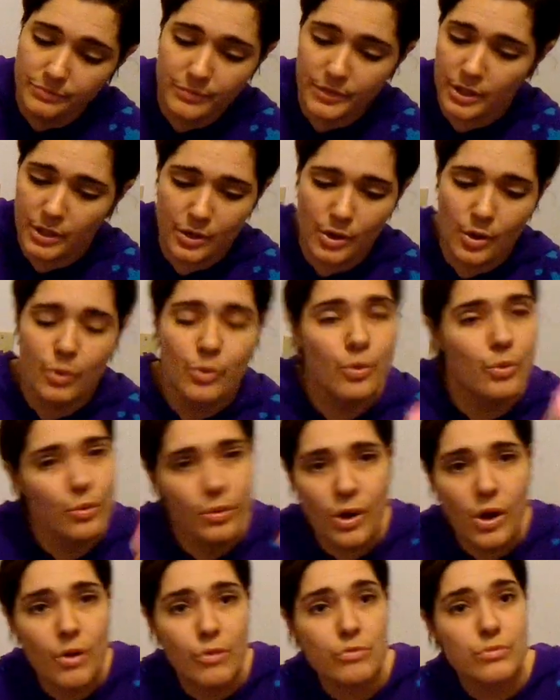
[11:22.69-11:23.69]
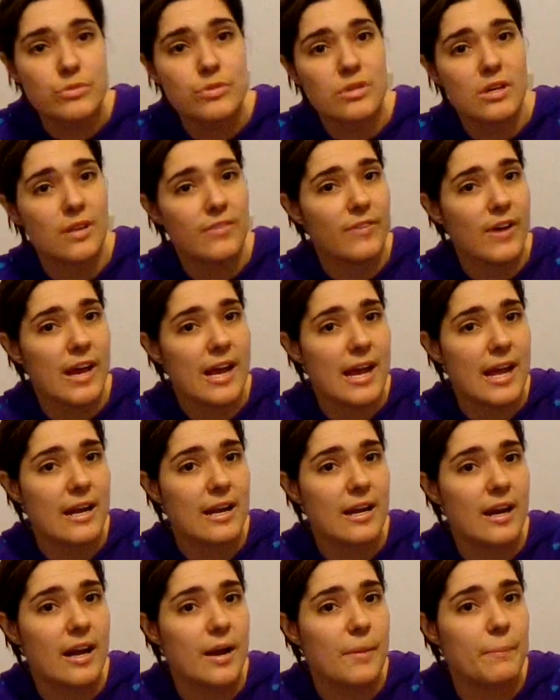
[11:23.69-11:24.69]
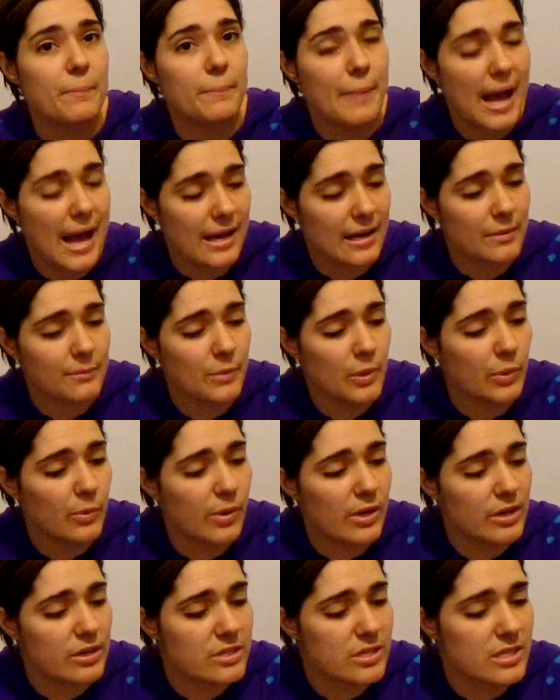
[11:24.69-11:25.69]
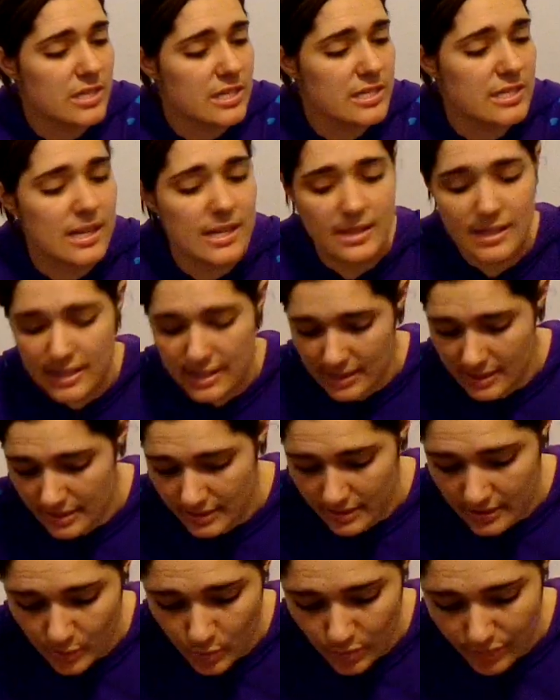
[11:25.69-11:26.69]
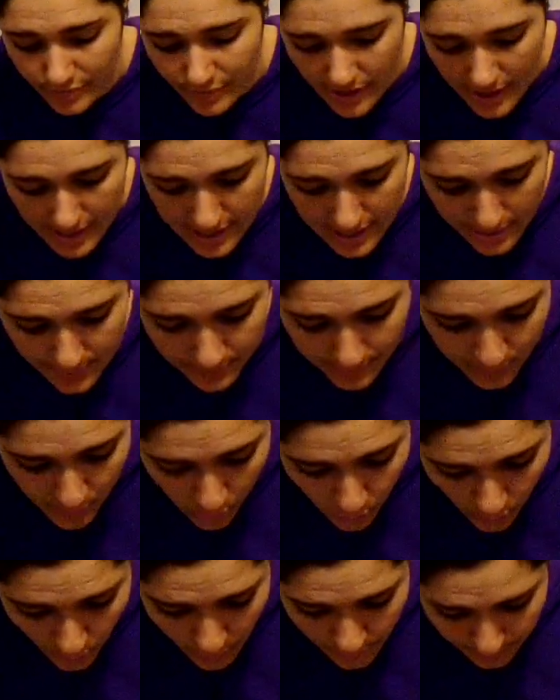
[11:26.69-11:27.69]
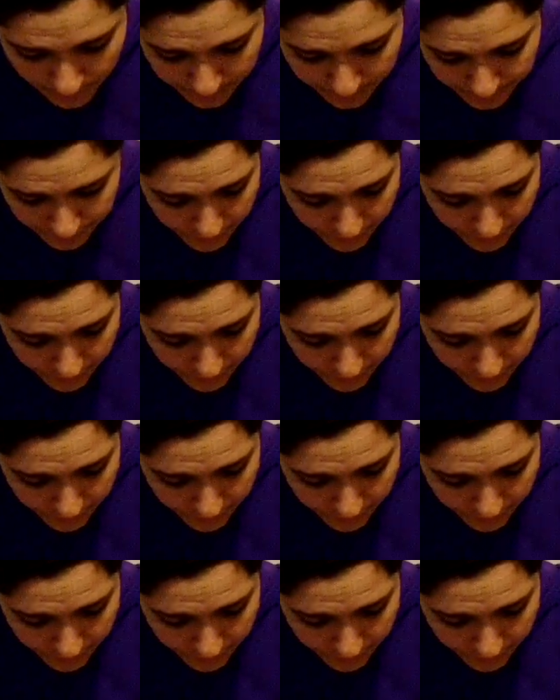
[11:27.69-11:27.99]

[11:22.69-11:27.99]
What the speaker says: you know, who knows? If I ended up adding more water to this and letting it liquefy more,